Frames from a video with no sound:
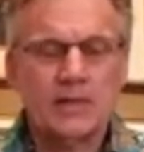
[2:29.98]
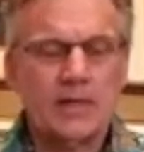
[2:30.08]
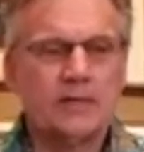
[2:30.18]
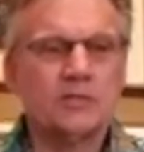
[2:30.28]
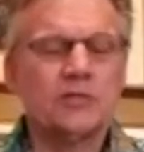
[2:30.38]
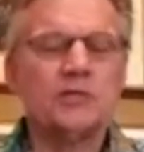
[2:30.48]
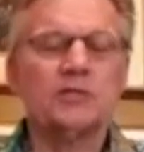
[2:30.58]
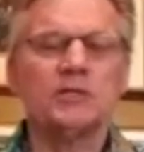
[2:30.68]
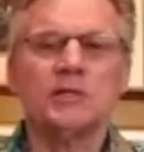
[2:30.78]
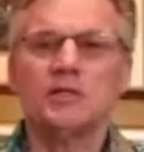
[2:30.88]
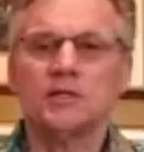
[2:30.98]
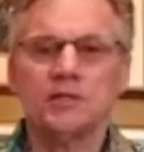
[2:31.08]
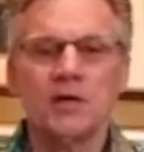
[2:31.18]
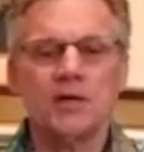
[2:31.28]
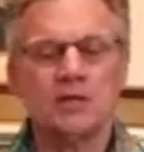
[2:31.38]
And she said,
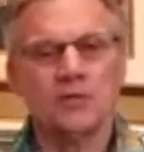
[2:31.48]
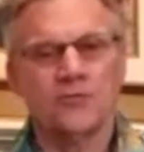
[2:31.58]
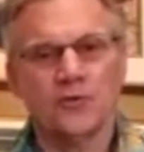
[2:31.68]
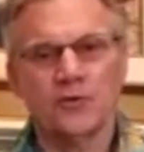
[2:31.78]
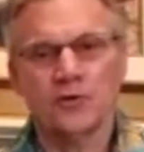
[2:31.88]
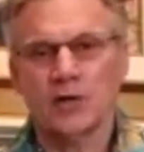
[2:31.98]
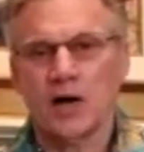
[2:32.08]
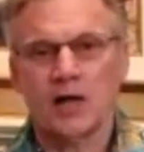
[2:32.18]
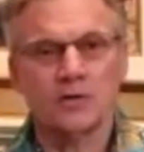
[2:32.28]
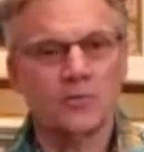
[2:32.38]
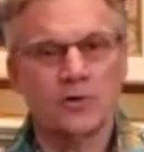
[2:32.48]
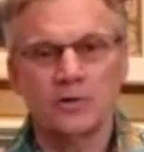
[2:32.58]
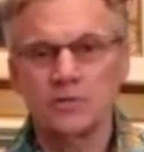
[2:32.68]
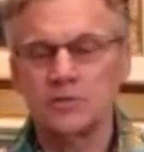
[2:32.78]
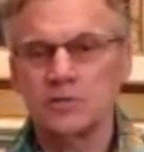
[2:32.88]
thank you for your kind
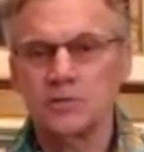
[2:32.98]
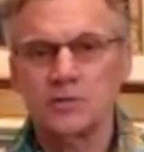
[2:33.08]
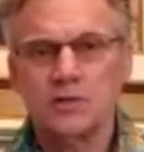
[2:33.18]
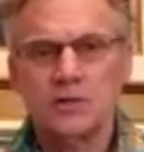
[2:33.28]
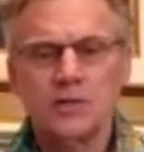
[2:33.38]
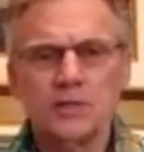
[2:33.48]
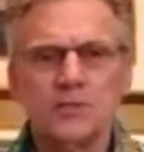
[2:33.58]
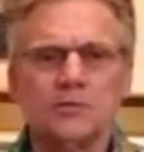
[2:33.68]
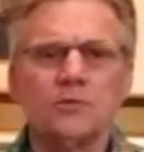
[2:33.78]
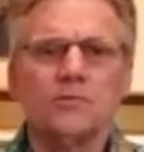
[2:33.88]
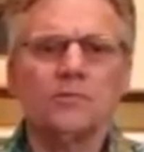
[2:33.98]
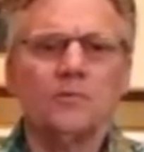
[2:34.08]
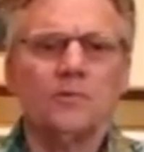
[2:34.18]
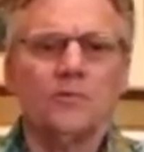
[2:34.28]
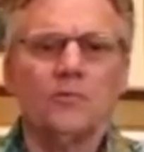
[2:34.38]
words. Listen,
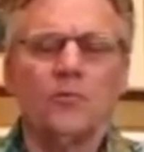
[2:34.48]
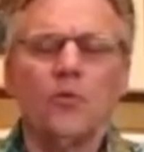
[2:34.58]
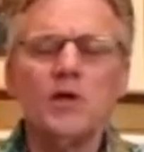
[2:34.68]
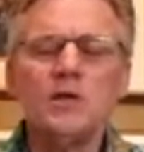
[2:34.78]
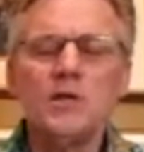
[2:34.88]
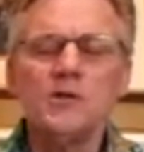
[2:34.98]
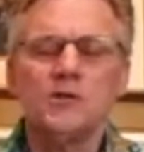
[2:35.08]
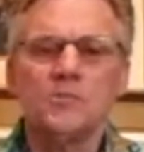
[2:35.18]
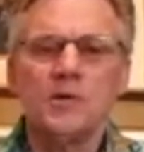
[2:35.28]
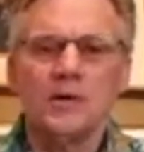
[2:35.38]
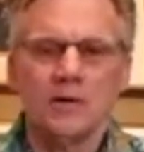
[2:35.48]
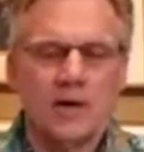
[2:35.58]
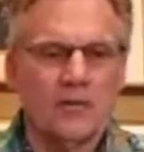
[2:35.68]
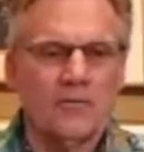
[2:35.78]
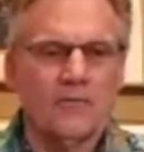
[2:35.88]
we need to be a,
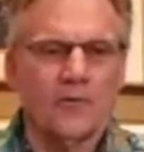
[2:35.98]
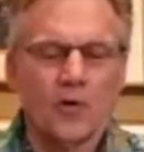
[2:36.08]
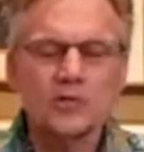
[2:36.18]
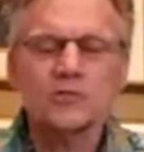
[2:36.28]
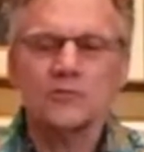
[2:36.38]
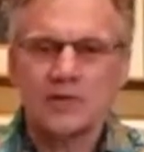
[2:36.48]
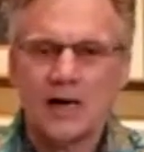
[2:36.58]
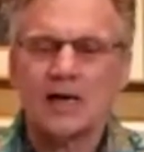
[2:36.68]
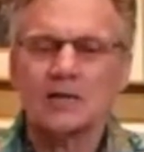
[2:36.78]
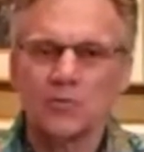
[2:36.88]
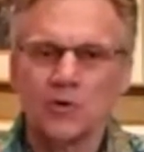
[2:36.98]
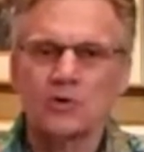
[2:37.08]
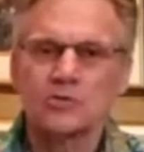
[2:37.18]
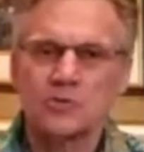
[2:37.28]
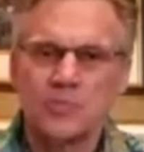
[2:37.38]
a voice of kind
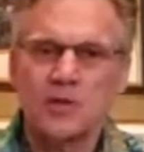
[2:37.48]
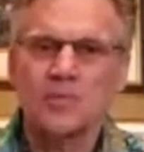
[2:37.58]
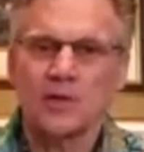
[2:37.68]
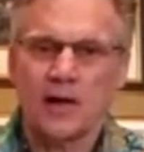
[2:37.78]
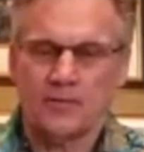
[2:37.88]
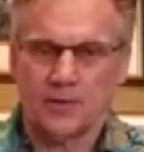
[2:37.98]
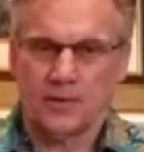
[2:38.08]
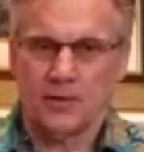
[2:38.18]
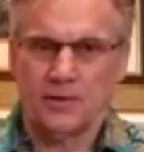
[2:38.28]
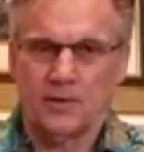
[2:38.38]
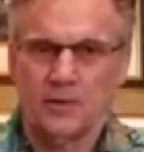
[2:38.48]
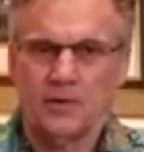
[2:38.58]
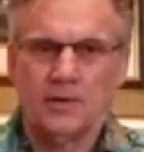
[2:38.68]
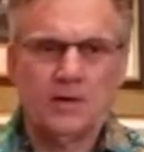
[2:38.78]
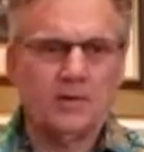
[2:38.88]
words to people out there.
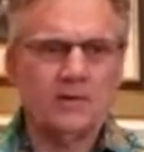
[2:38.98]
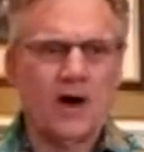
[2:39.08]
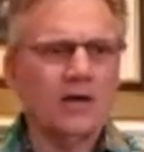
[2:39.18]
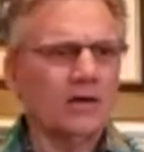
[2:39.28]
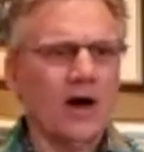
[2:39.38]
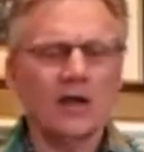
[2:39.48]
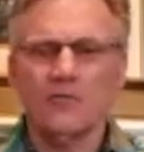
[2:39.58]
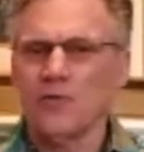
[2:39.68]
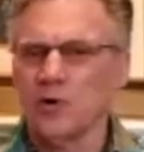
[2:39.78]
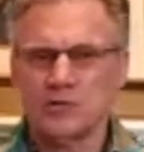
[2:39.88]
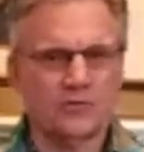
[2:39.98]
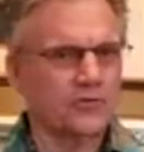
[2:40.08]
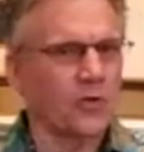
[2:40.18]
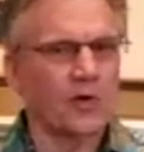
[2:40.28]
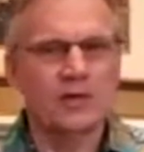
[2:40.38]
Not, not a voice of
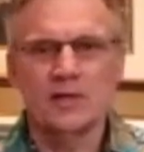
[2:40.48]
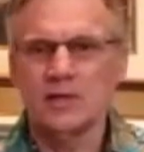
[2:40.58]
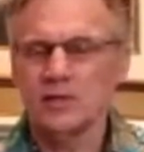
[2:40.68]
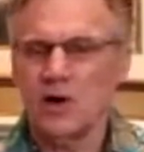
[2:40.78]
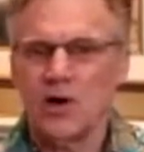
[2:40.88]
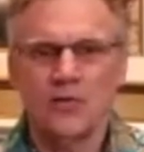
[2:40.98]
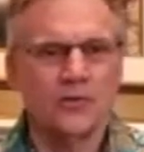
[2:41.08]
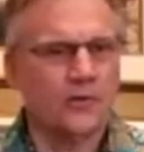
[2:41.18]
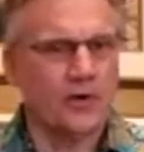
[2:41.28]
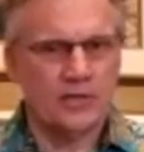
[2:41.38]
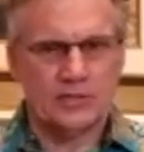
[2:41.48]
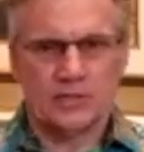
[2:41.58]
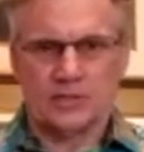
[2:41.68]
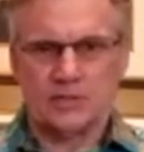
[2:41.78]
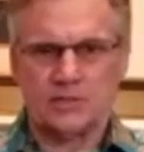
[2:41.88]
joining in to all the
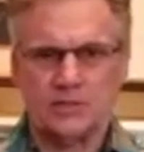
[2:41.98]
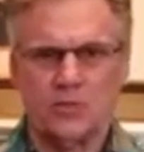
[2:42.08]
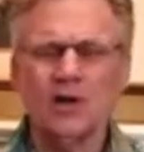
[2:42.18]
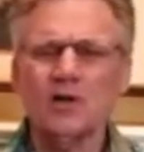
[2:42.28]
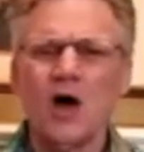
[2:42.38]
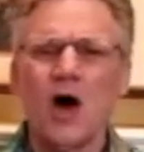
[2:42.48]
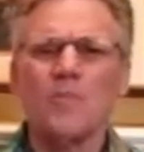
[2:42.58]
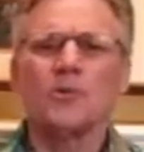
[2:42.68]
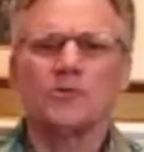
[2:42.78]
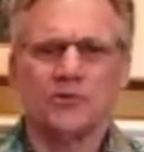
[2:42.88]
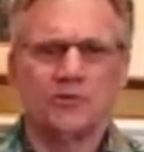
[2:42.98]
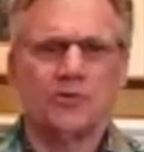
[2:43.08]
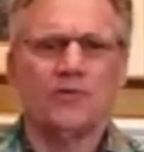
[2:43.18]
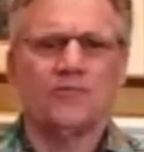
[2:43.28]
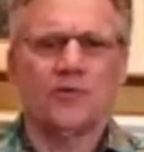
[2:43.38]
craziness. What an
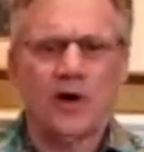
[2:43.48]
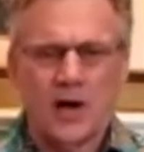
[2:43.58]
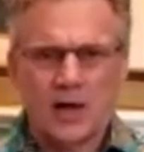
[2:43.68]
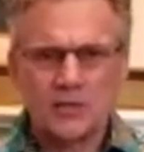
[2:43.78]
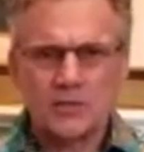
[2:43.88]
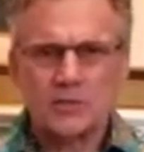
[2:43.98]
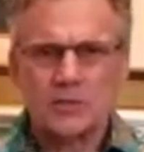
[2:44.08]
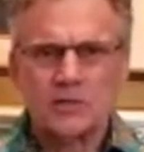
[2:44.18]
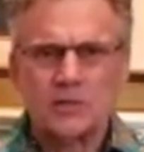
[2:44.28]
opportunity for us